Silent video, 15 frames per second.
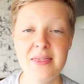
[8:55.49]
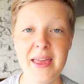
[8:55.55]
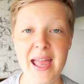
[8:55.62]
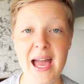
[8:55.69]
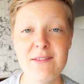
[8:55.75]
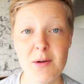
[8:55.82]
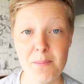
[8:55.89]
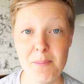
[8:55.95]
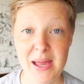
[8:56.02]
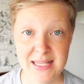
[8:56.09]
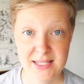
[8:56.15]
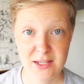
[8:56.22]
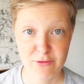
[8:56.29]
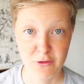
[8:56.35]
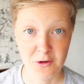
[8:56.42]
They have a
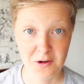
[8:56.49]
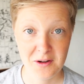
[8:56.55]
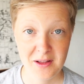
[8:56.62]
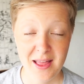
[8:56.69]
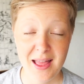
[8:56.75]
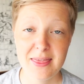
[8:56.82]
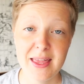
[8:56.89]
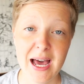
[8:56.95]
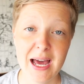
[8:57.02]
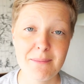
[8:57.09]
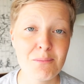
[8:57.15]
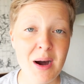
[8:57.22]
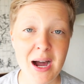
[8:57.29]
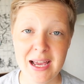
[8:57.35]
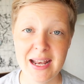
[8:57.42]
metaphor
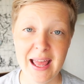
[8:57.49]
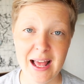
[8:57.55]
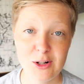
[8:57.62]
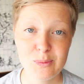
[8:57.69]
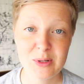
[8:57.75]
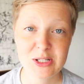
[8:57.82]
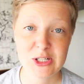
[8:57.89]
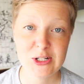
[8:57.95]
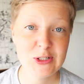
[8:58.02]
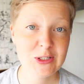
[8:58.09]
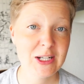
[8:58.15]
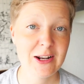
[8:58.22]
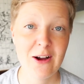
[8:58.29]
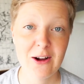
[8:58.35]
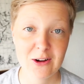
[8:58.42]
that might help us
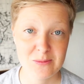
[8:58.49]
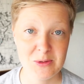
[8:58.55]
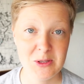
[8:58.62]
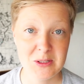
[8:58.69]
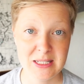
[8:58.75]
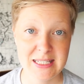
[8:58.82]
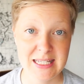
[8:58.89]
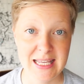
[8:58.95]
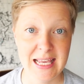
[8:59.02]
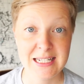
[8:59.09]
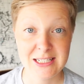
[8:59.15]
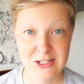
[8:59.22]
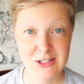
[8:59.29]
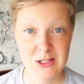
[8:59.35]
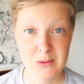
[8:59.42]
look at our community
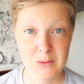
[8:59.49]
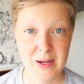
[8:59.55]
in a new